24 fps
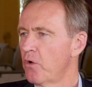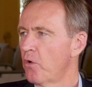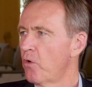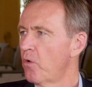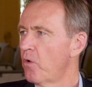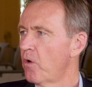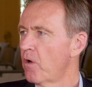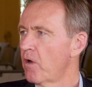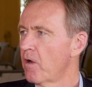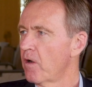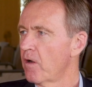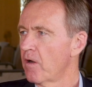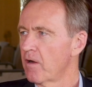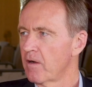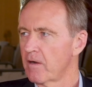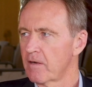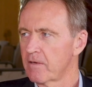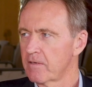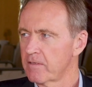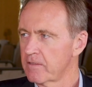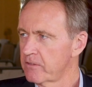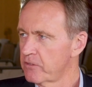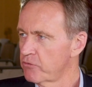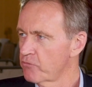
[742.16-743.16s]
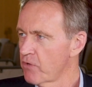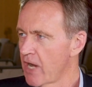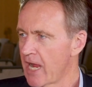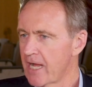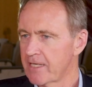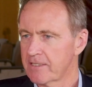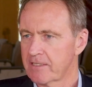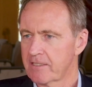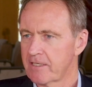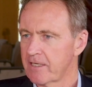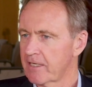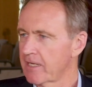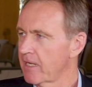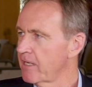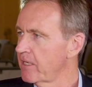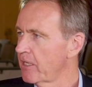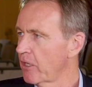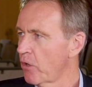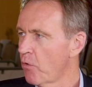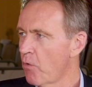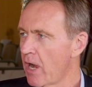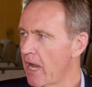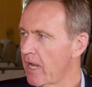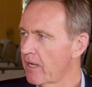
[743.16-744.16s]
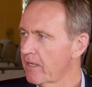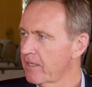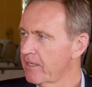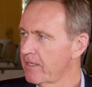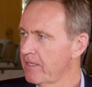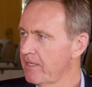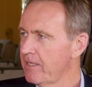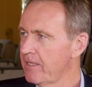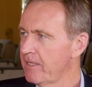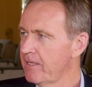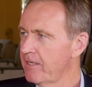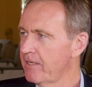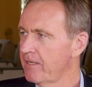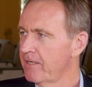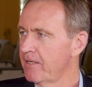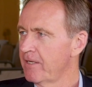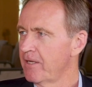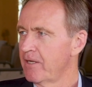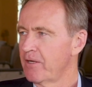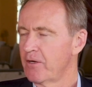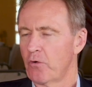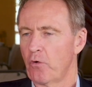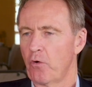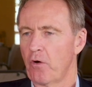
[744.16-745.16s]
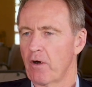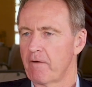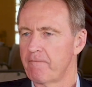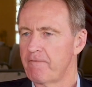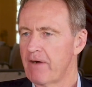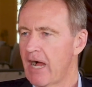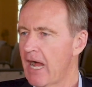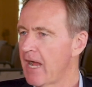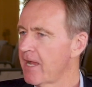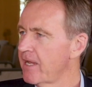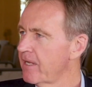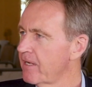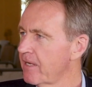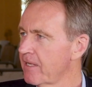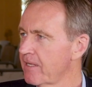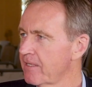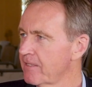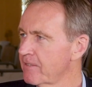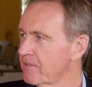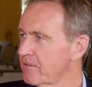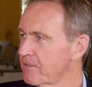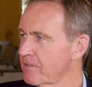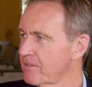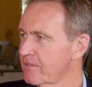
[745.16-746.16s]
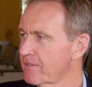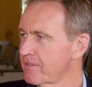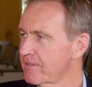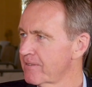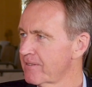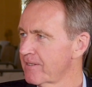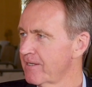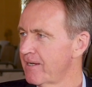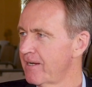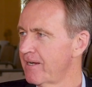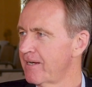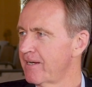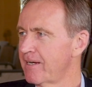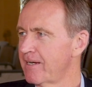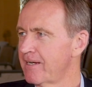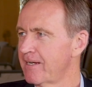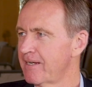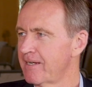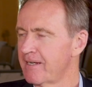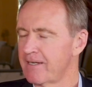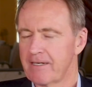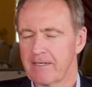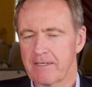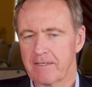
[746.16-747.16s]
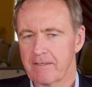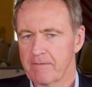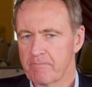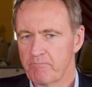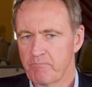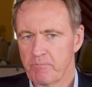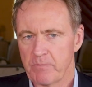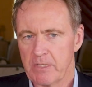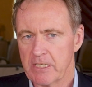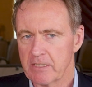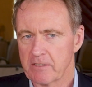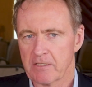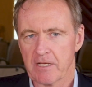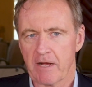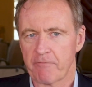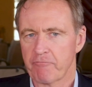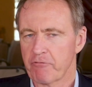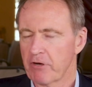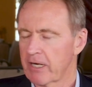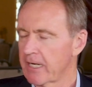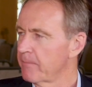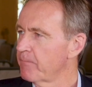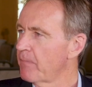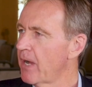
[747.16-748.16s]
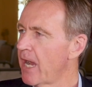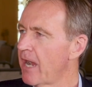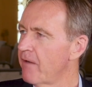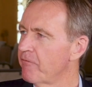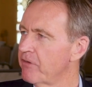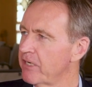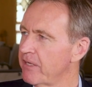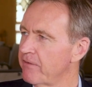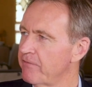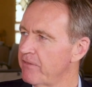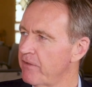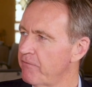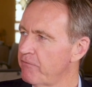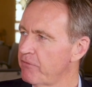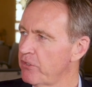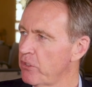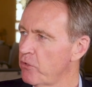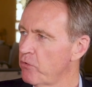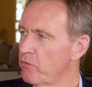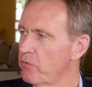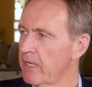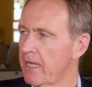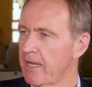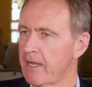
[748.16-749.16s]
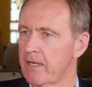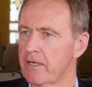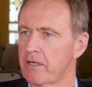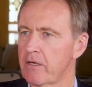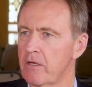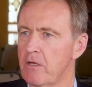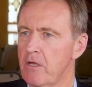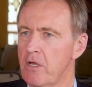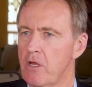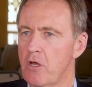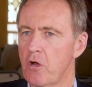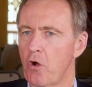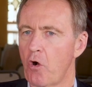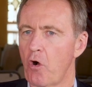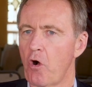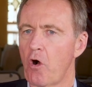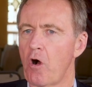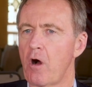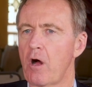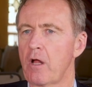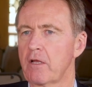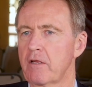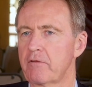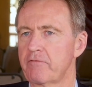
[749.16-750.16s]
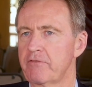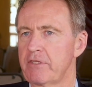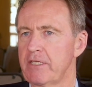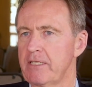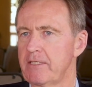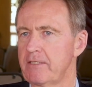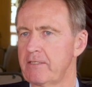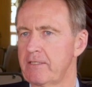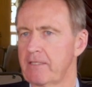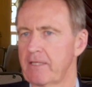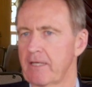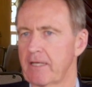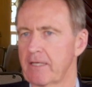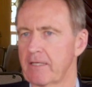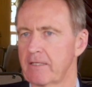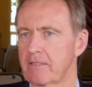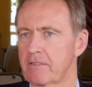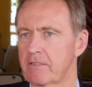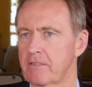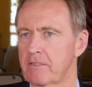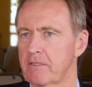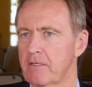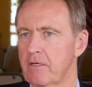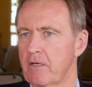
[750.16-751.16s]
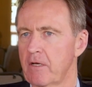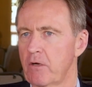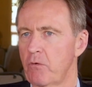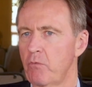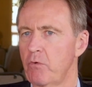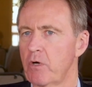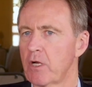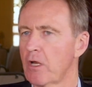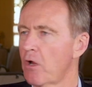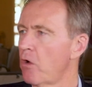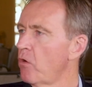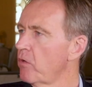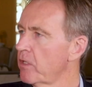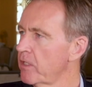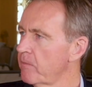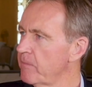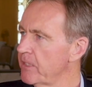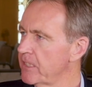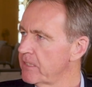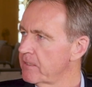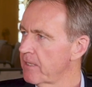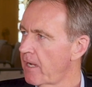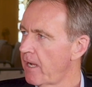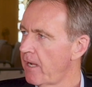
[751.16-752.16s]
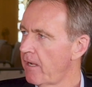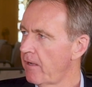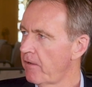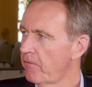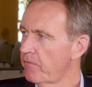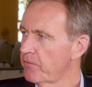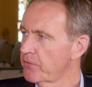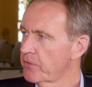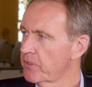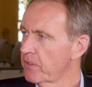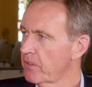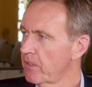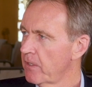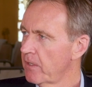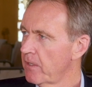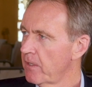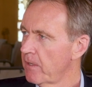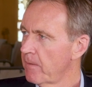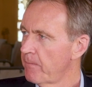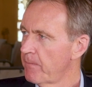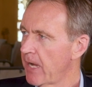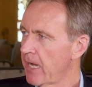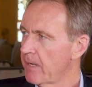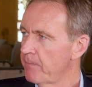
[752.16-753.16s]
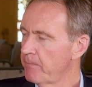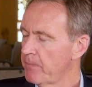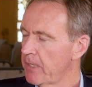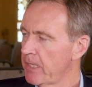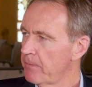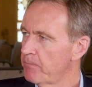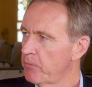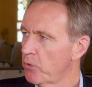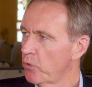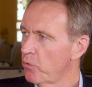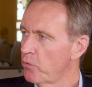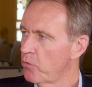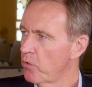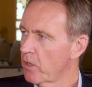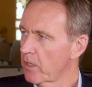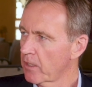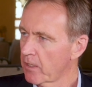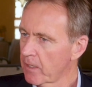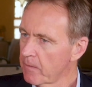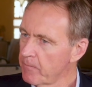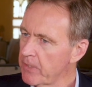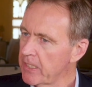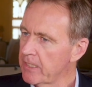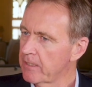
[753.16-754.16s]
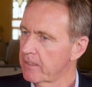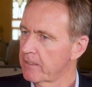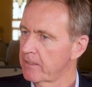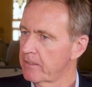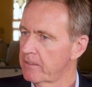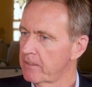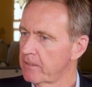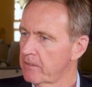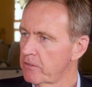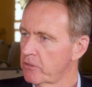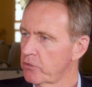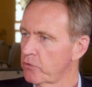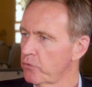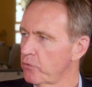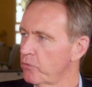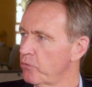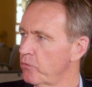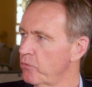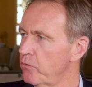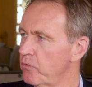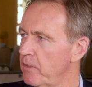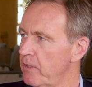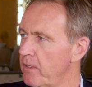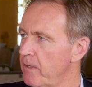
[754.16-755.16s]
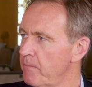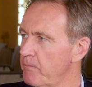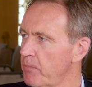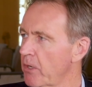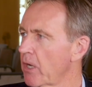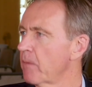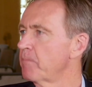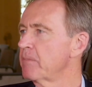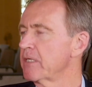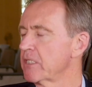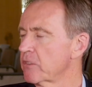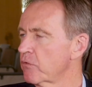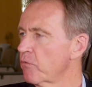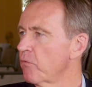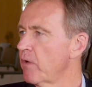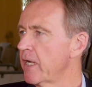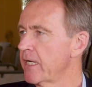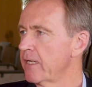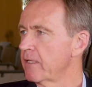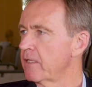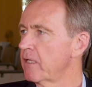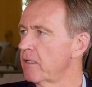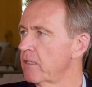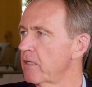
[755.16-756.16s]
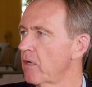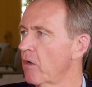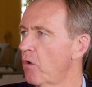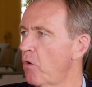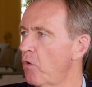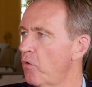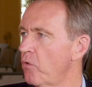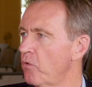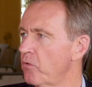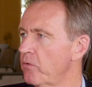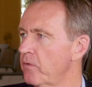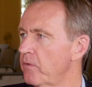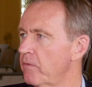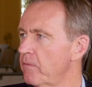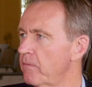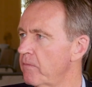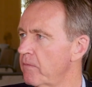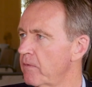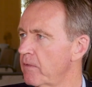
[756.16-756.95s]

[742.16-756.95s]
or drastic inequality or violence, the suffering and poverty of the few. And all of these things will only be solved by people who are committed to purpose greater than their own